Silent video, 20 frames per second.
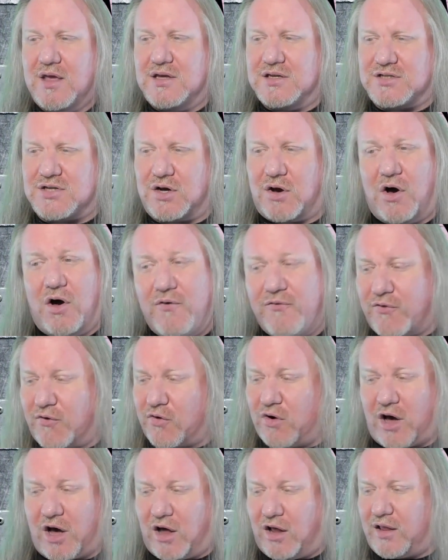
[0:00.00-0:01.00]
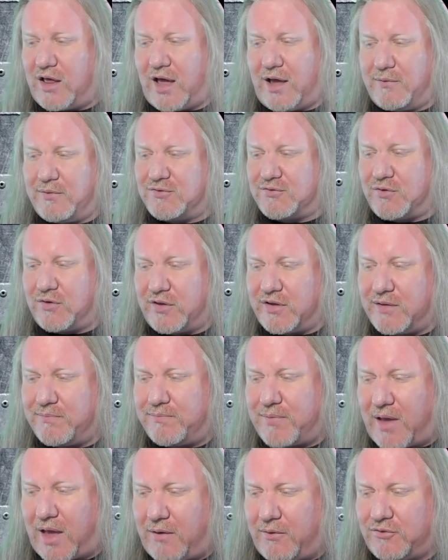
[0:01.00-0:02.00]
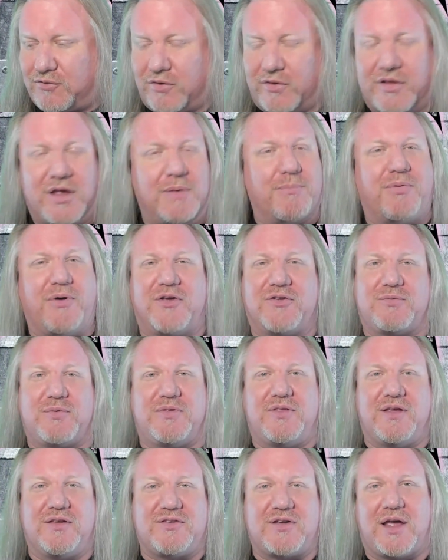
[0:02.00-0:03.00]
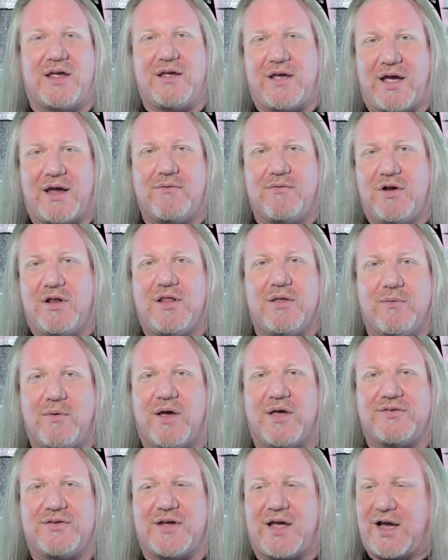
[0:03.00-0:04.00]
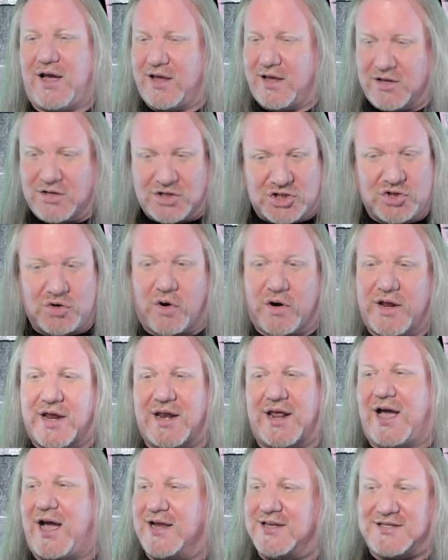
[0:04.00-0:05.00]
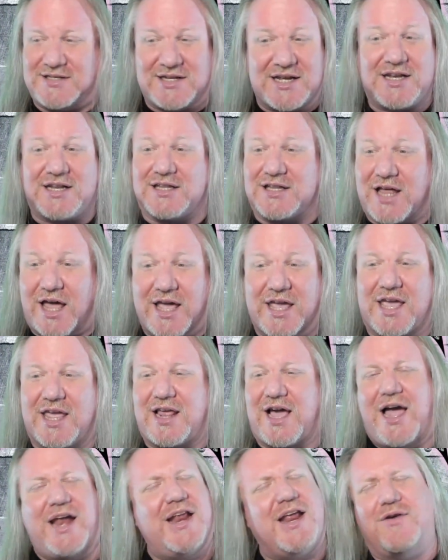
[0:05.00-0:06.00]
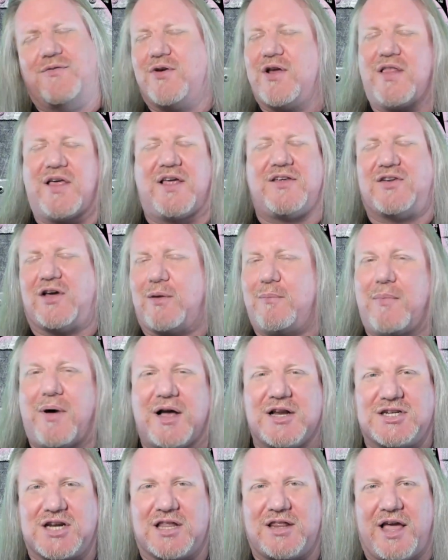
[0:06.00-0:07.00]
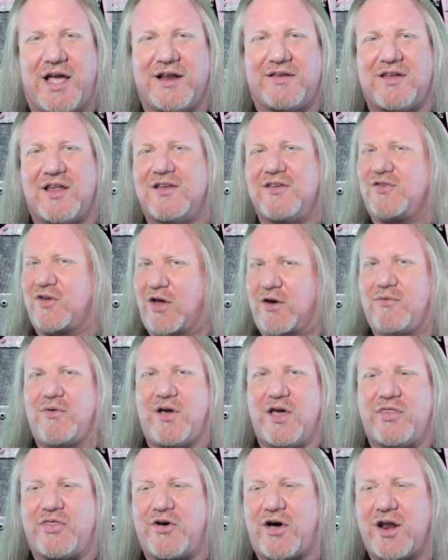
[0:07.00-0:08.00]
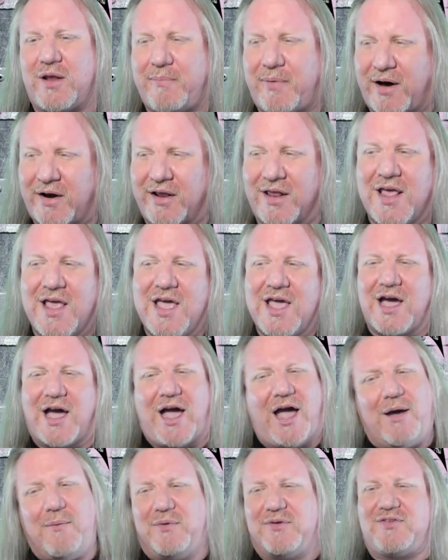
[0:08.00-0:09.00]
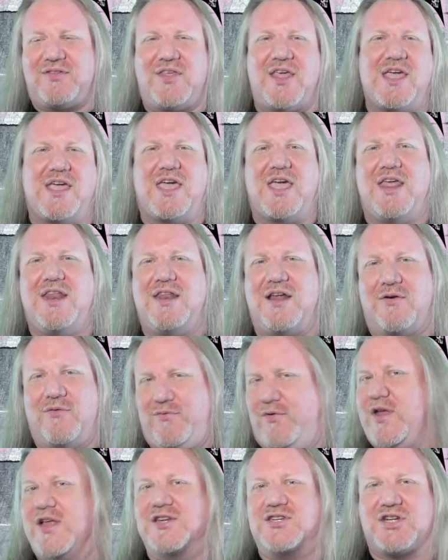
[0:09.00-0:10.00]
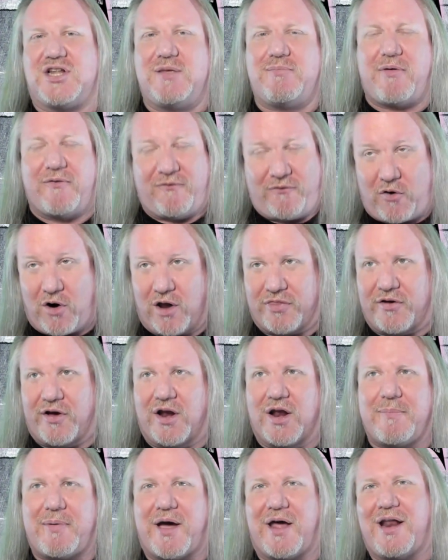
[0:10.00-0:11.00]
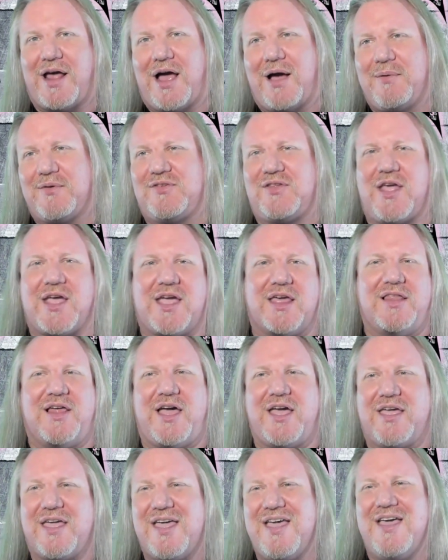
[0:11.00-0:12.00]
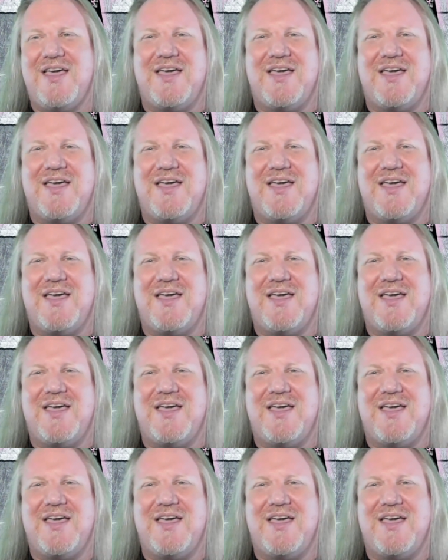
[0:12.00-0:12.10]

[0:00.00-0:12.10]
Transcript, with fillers: So overall, I was really I was really impressed with this. I, I really was. I, I enjoyed it. I did like it. I didn't realize how much I liked it until I really thought about it. I was thinking originally before I thought about it, I was thinking like